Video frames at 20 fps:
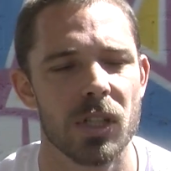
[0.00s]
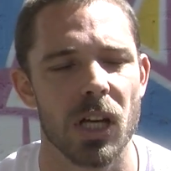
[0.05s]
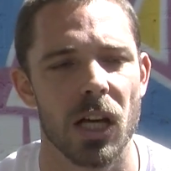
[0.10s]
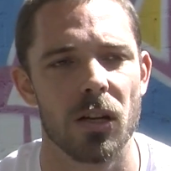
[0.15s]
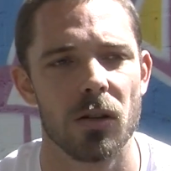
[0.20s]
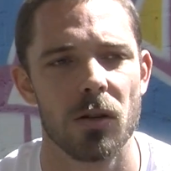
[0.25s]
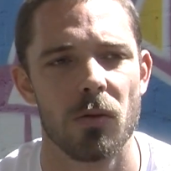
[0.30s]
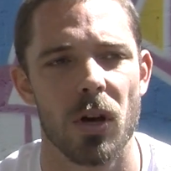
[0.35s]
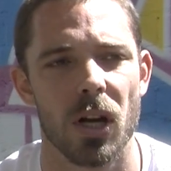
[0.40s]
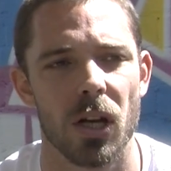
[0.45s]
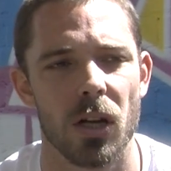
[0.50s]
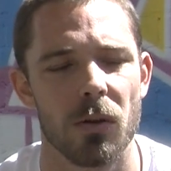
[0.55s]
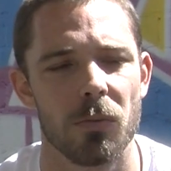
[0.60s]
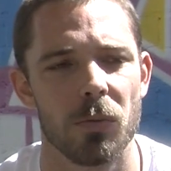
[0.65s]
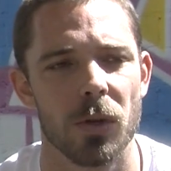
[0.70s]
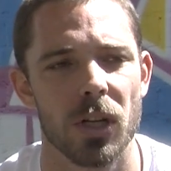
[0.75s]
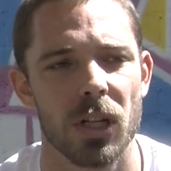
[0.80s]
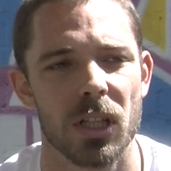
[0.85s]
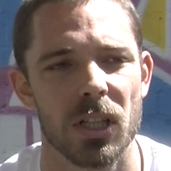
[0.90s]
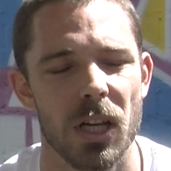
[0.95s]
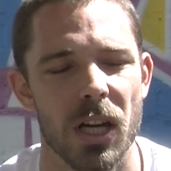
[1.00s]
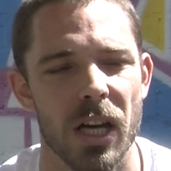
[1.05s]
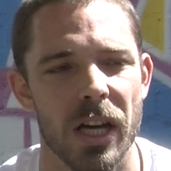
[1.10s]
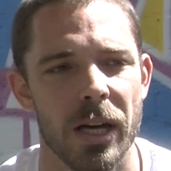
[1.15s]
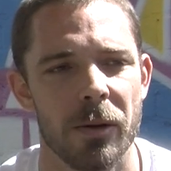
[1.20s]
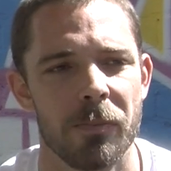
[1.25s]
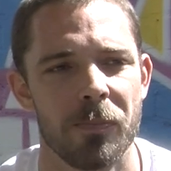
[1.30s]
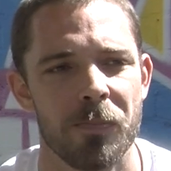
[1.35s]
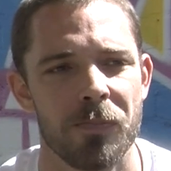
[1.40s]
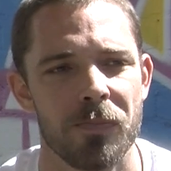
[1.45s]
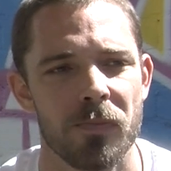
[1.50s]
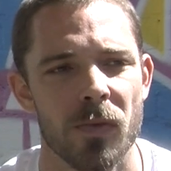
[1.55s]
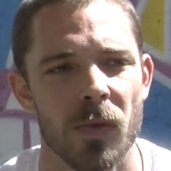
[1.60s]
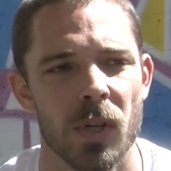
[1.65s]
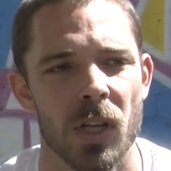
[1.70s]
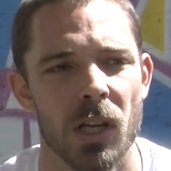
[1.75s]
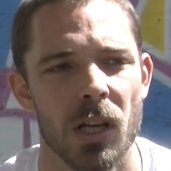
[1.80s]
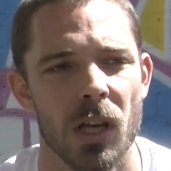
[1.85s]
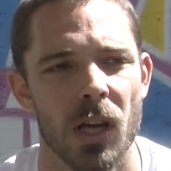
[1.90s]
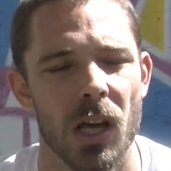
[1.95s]
done quite a lot of work there,
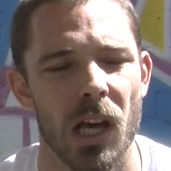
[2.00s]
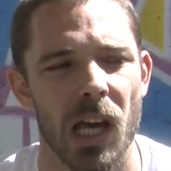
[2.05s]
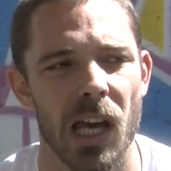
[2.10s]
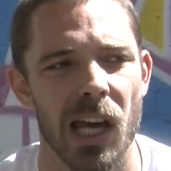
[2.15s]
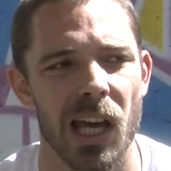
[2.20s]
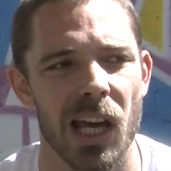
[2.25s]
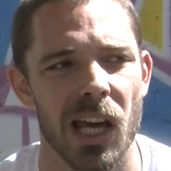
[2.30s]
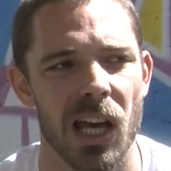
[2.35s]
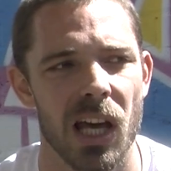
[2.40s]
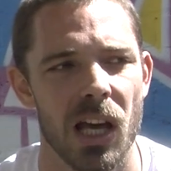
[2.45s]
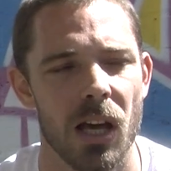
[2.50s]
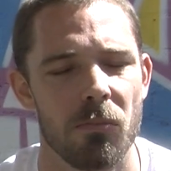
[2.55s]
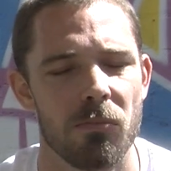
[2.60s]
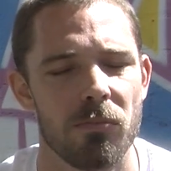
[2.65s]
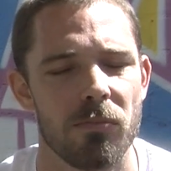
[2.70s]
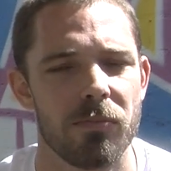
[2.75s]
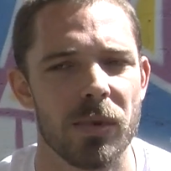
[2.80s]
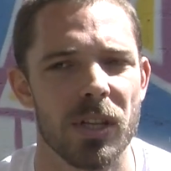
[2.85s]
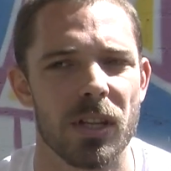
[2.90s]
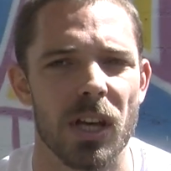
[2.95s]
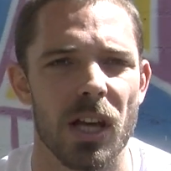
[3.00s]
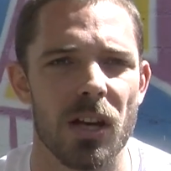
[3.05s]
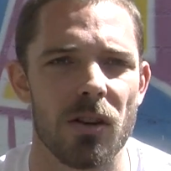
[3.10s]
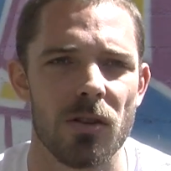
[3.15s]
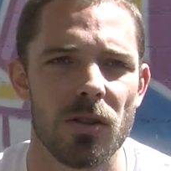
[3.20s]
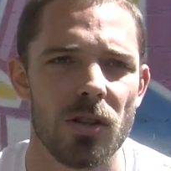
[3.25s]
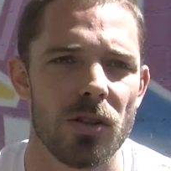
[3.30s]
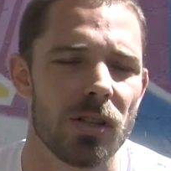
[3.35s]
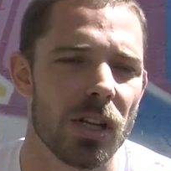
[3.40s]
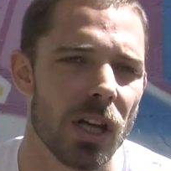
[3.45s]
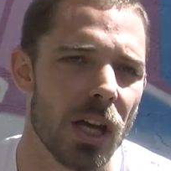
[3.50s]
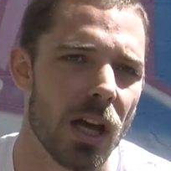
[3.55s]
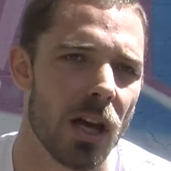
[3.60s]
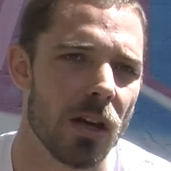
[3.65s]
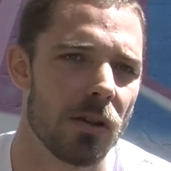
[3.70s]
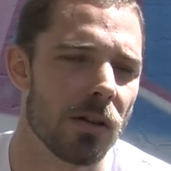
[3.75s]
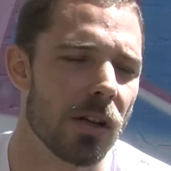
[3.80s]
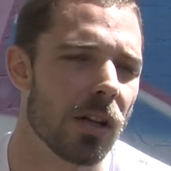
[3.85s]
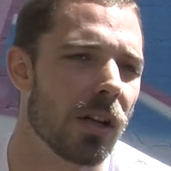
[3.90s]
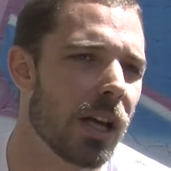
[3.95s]
but then
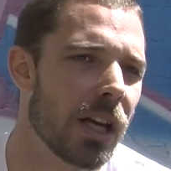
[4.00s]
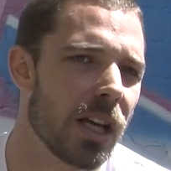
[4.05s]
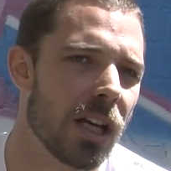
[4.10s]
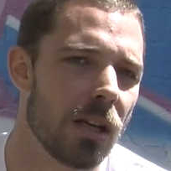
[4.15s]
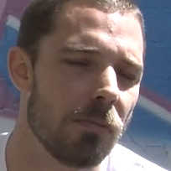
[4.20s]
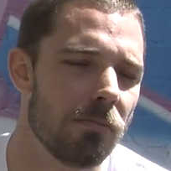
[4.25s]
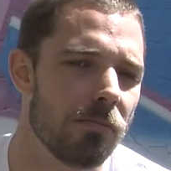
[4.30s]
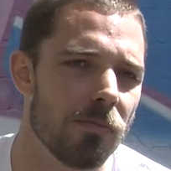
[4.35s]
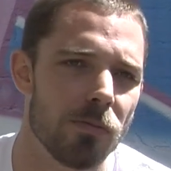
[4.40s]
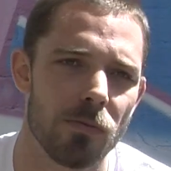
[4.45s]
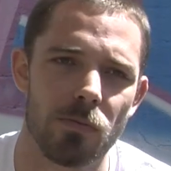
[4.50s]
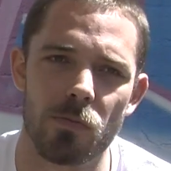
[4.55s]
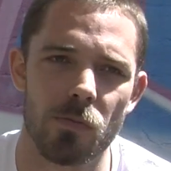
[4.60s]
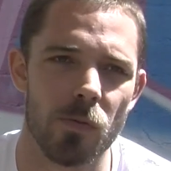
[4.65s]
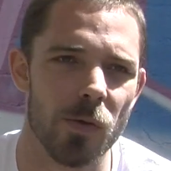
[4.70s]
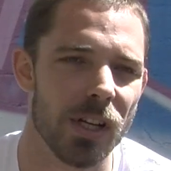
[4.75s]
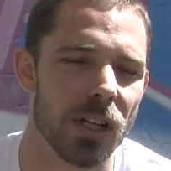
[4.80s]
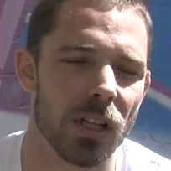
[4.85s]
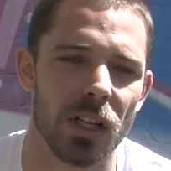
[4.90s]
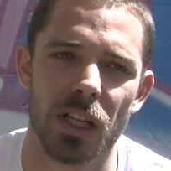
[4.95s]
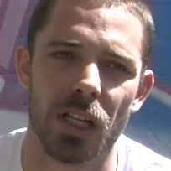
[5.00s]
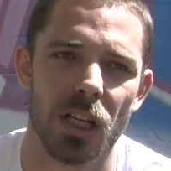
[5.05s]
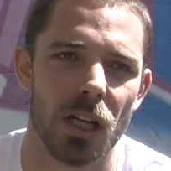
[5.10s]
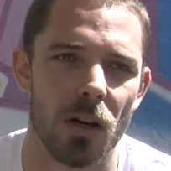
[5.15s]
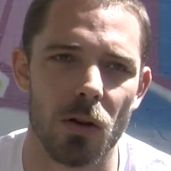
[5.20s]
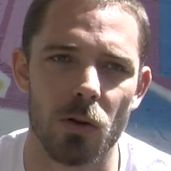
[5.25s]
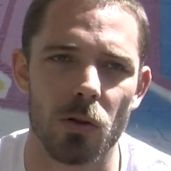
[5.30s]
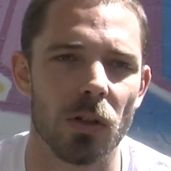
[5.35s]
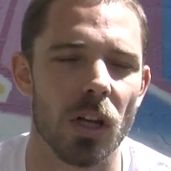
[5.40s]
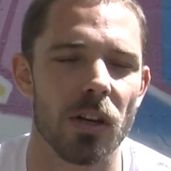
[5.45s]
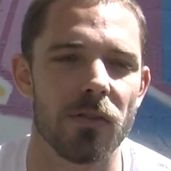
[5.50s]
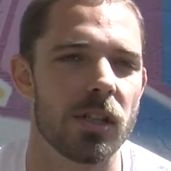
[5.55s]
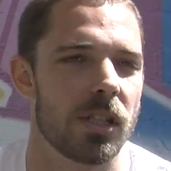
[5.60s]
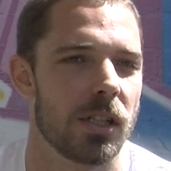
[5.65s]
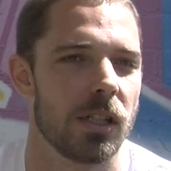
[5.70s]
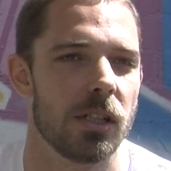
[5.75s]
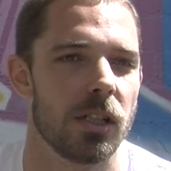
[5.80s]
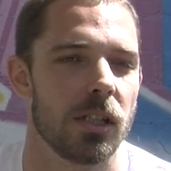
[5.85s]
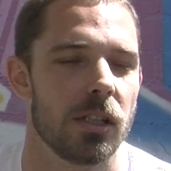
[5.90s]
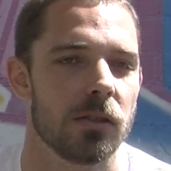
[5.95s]
Newtown, Glebe, really all over
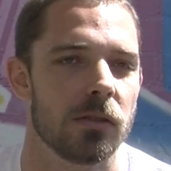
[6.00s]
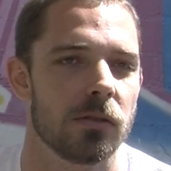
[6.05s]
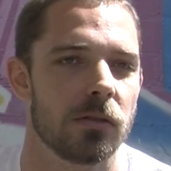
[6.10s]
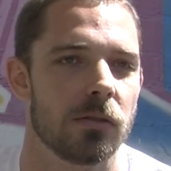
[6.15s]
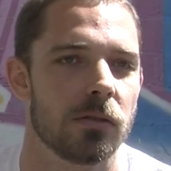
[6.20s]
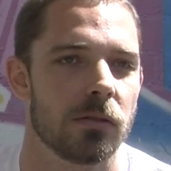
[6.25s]
Sydney.